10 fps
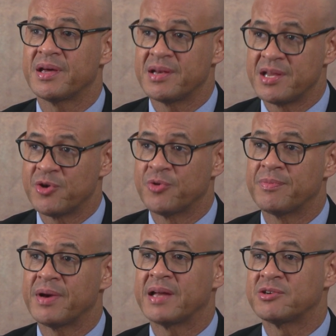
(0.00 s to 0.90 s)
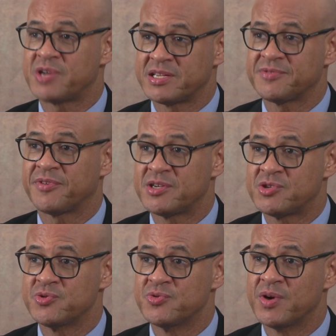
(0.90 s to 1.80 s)
Neom and
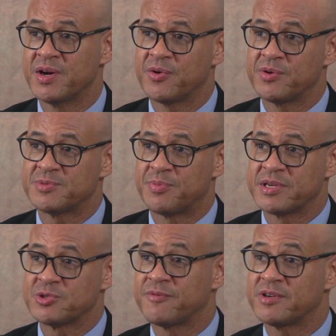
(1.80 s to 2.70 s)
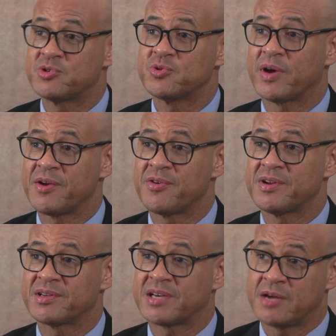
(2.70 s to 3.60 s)
Transfer2, which brings over
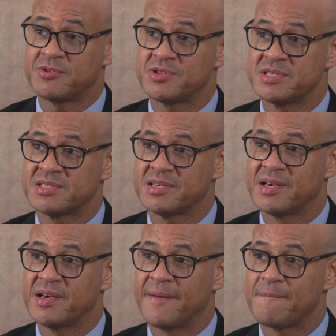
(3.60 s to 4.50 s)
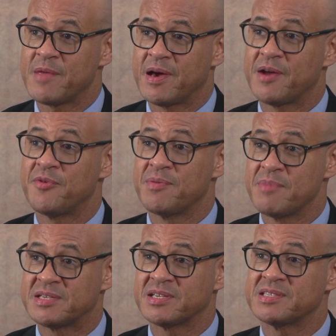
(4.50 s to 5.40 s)
200 countries,
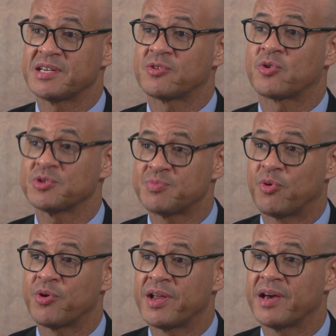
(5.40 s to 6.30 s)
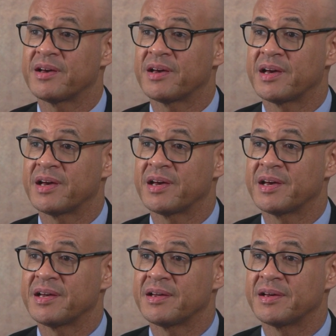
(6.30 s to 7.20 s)
remittance and
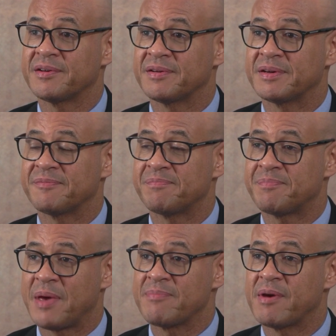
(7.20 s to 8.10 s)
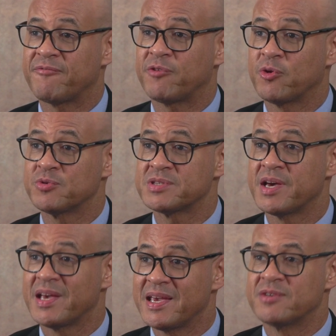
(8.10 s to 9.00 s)
cross-border payment flows
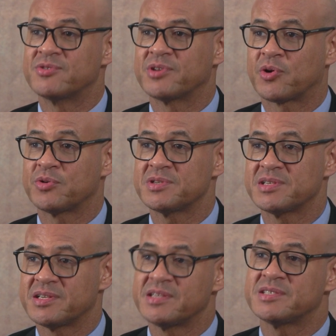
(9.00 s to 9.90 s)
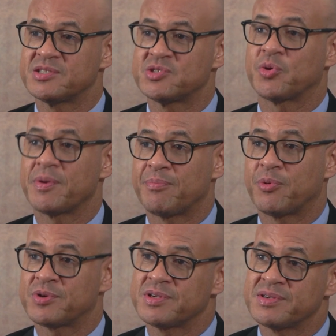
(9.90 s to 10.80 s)
into the continent. And this is so
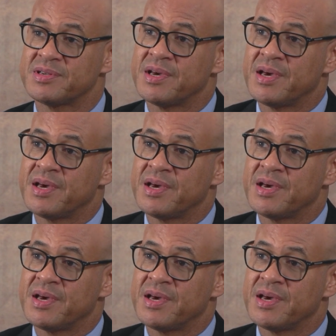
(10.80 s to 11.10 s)
important.